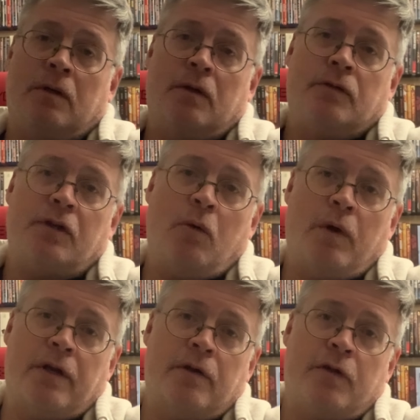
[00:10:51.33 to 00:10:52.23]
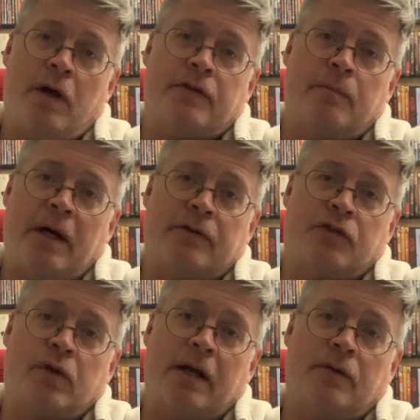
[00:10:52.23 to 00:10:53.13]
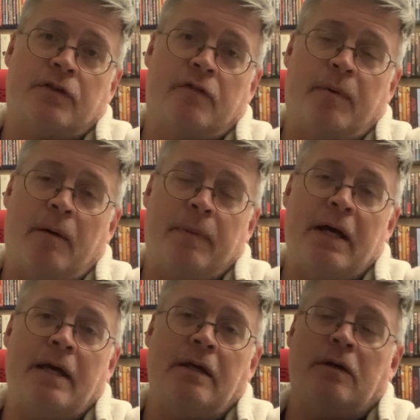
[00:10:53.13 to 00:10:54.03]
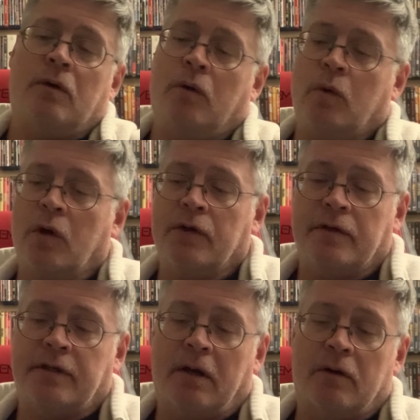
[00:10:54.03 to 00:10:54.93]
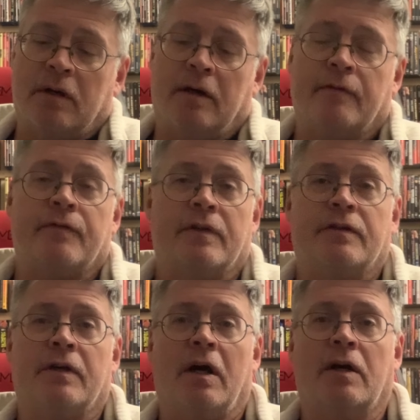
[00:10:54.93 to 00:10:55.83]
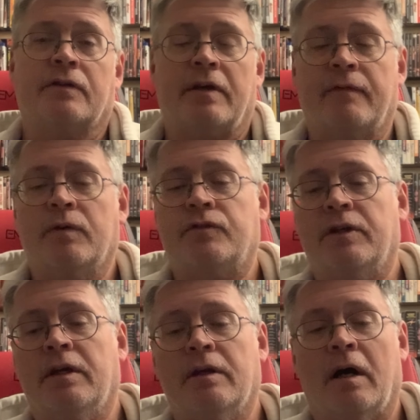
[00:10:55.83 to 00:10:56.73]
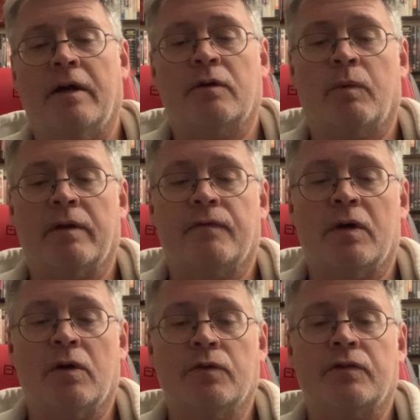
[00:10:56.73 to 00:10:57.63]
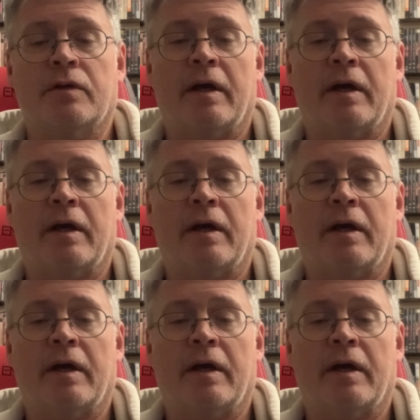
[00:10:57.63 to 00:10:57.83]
So what are your thoughts about the Stranglers of Bombay or the Terror of the Tongs? Have you seen either one of those?